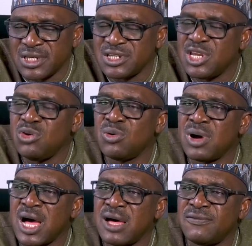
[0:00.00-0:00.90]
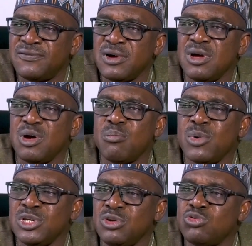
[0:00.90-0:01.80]
they don't have
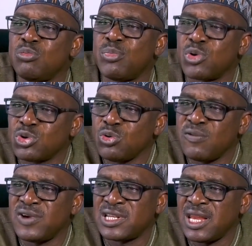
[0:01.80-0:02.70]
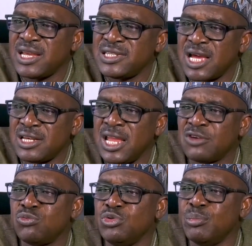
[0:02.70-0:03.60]
money to procure fertilizer
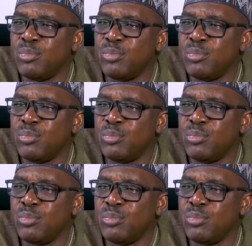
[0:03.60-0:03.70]
that will